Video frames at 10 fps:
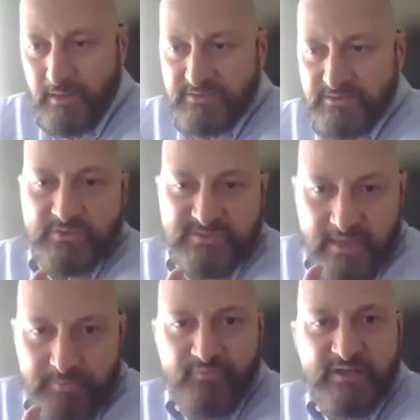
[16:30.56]

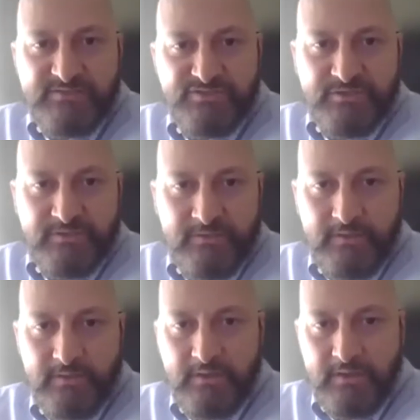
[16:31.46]
suicide prevention,
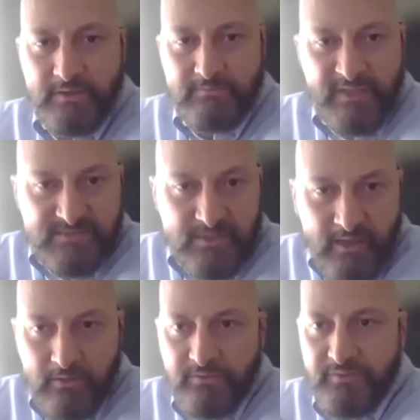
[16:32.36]
mental
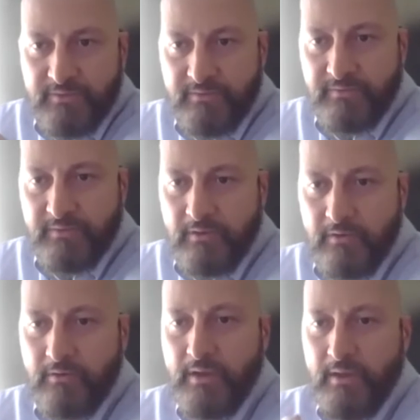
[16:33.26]
health.
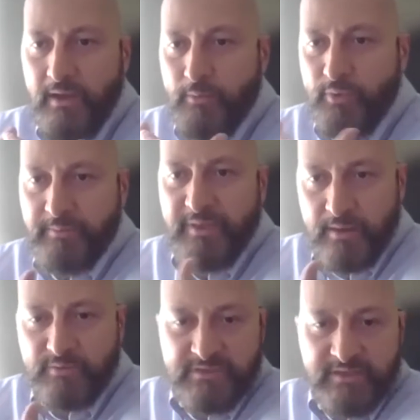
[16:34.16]
So I want to be
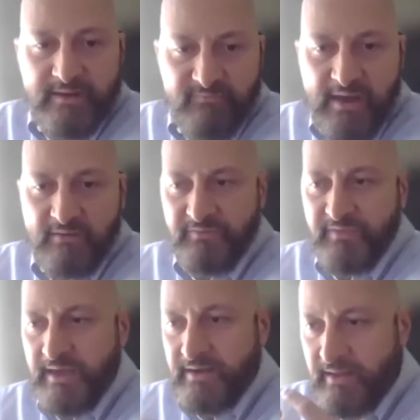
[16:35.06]
able to get involved in
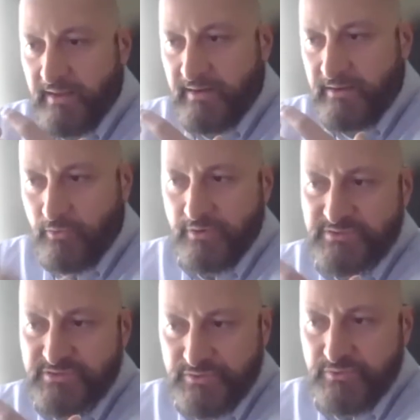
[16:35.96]
that. And in order
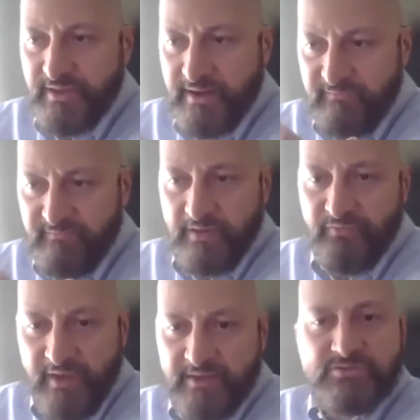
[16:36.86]
to do that, I
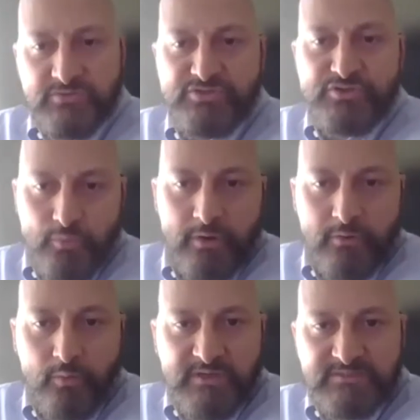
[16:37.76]
felt that social work
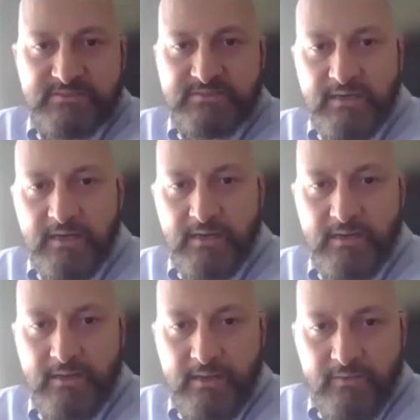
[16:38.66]
was
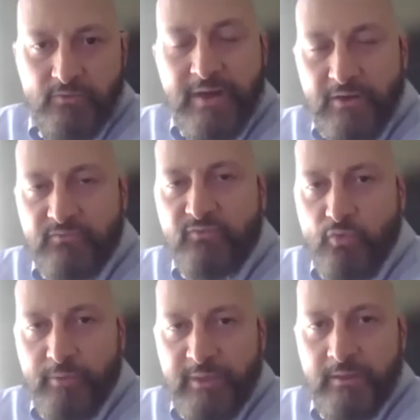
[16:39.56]
the route
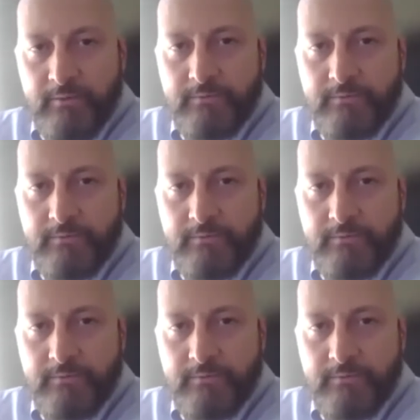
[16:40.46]
for me.